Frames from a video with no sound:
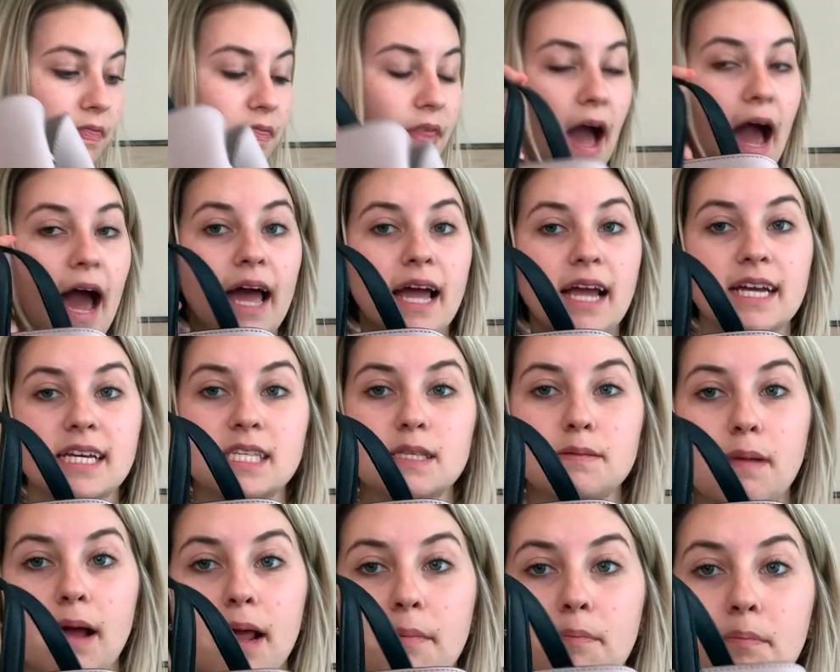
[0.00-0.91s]
that
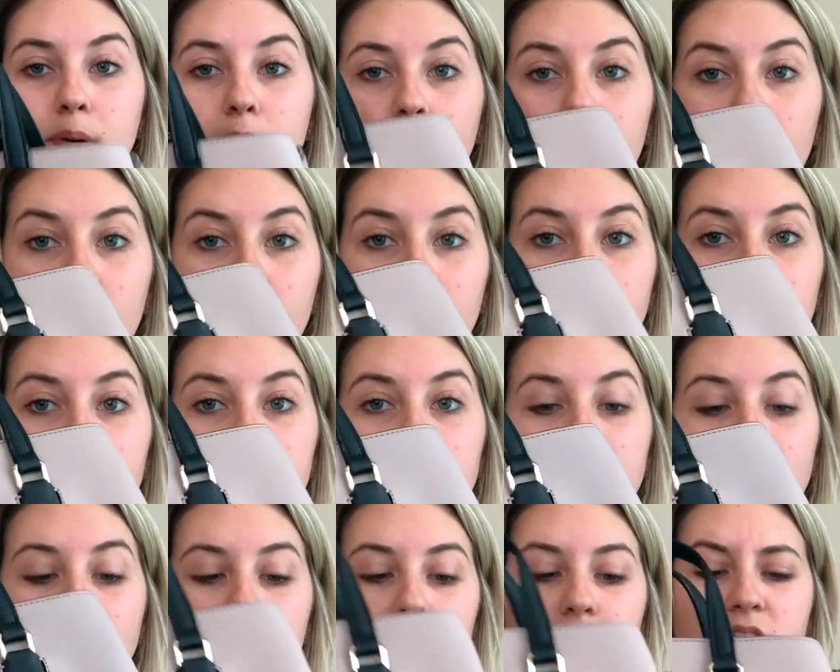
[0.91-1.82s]
is my
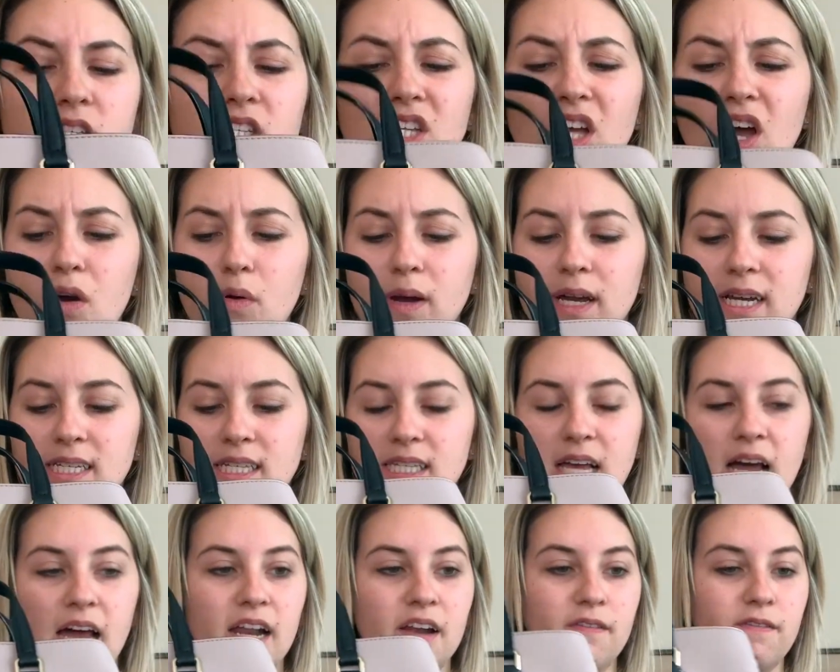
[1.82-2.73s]
purse. I'm so
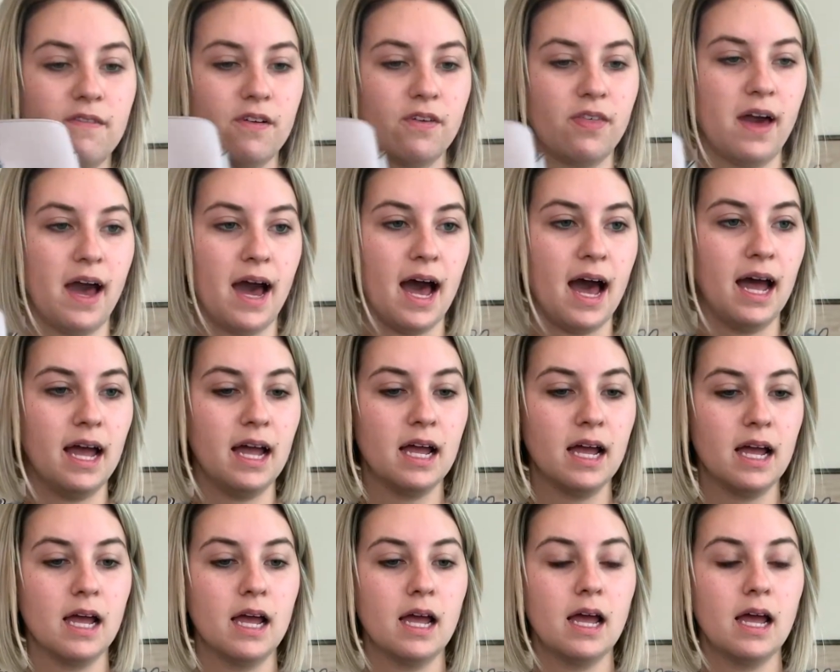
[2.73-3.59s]
excited for that.